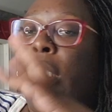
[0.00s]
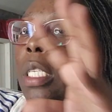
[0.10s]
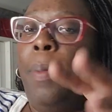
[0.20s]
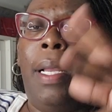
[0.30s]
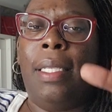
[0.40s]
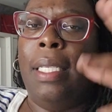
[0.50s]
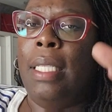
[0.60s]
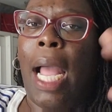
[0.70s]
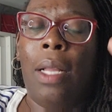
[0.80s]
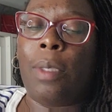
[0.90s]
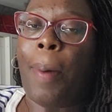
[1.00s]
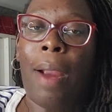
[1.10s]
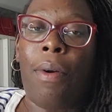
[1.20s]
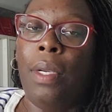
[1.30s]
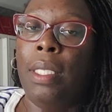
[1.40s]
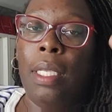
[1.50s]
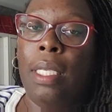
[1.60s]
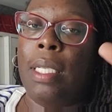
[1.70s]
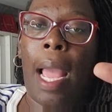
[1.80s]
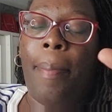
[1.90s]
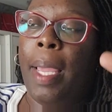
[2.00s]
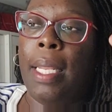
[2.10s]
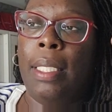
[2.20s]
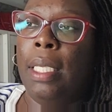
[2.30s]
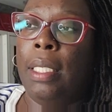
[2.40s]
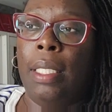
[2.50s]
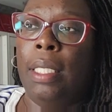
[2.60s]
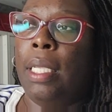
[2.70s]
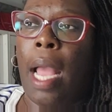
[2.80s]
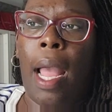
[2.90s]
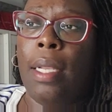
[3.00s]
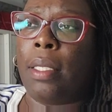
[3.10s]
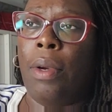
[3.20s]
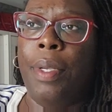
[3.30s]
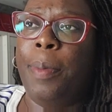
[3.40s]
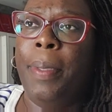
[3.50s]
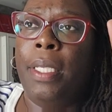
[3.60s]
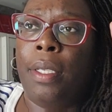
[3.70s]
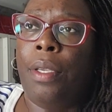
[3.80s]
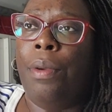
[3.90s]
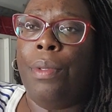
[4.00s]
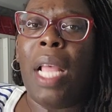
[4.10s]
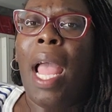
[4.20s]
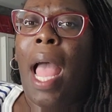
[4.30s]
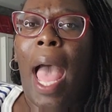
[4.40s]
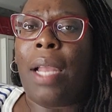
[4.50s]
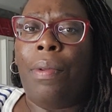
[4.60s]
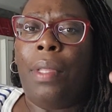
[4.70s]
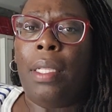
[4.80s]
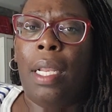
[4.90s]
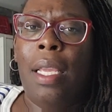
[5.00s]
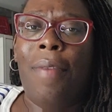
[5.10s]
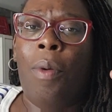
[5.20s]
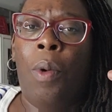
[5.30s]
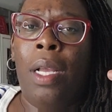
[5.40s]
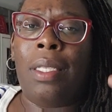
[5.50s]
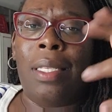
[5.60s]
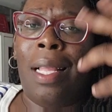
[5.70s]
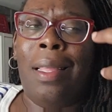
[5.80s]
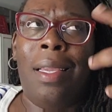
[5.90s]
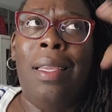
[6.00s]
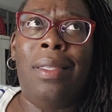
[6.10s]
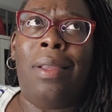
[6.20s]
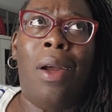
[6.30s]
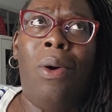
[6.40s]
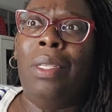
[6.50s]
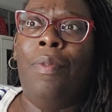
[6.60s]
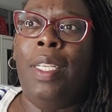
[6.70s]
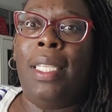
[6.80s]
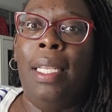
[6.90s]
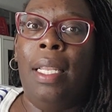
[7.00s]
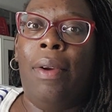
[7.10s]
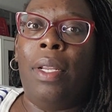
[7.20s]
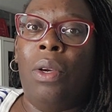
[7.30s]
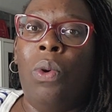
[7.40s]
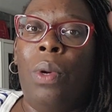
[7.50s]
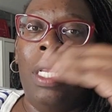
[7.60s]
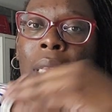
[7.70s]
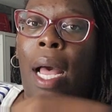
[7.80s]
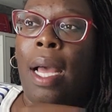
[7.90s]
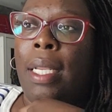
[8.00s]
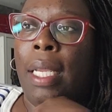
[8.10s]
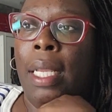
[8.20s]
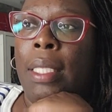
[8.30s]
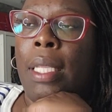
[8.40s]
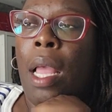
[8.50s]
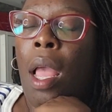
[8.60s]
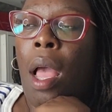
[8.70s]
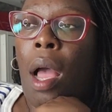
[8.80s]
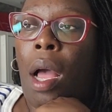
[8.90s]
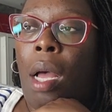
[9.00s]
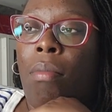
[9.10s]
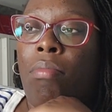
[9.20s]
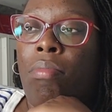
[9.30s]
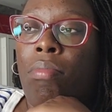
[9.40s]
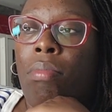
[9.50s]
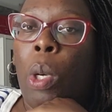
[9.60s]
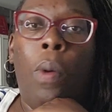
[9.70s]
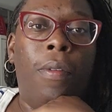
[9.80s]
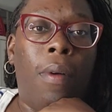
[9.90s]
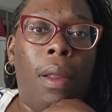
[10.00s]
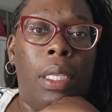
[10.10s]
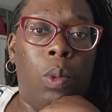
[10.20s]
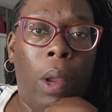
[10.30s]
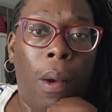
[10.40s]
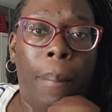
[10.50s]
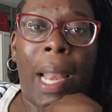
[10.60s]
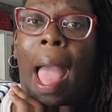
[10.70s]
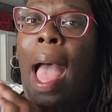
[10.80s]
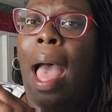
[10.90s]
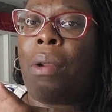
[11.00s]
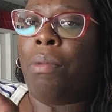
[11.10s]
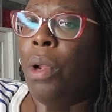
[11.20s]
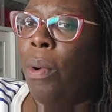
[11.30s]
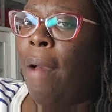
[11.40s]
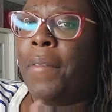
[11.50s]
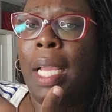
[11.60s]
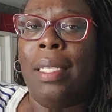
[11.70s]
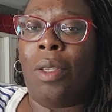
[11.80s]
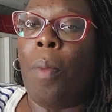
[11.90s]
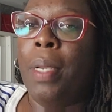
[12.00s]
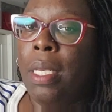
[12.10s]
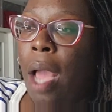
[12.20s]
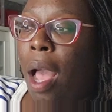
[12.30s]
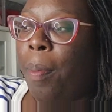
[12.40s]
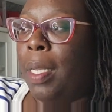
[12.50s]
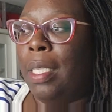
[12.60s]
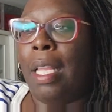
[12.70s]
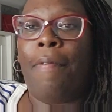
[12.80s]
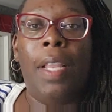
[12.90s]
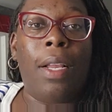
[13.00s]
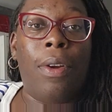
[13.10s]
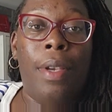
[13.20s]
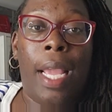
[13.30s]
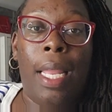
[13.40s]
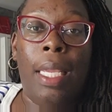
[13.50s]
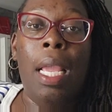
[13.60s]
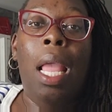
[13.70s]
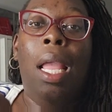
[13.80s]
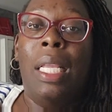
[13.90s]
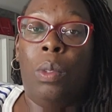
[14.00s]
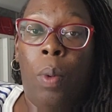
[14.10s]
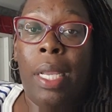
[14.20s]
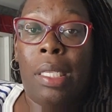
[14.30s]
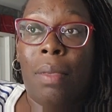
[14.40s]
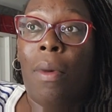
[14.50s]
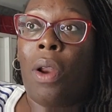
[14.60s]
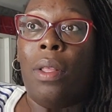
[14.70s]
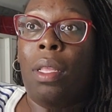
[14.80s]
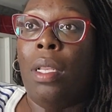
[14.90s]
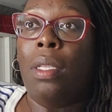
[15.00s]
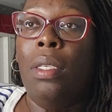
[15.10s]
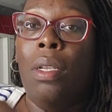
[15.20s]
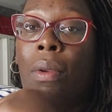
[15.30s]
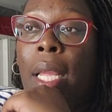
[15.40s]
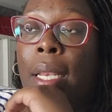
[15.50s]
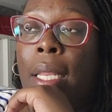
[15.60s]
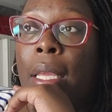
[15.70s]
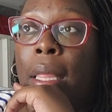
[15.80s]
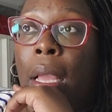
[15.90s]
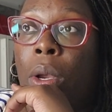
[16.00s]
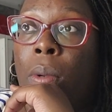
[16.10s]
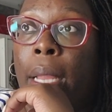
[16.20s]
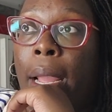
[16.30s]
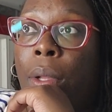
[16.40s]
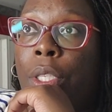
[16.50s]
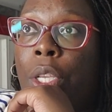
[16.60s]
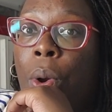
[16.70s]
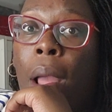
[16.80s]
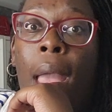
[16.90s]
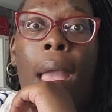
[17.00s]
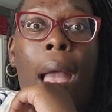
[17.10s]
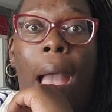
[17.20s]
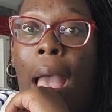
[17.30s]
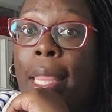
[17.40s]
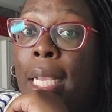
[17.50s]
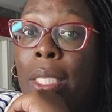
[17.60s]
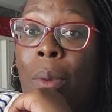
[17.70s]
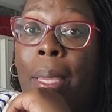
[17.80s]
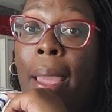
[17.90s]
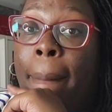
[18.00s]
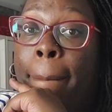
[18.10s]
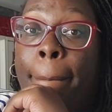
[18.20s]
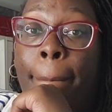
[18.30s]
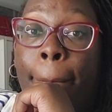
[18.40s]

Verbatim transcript: Just because it's down spiral. He's, he's not paying attention. He's not on his P's and Q's. I don't think that he ever was, because I think he's only recently learning who his aunt is um, overall as well. But I don't know. I feel like it's going to be Doc, because I feel like her daddy is way smarter than, you know, letting any of that go down. So I think it's going to be Amp.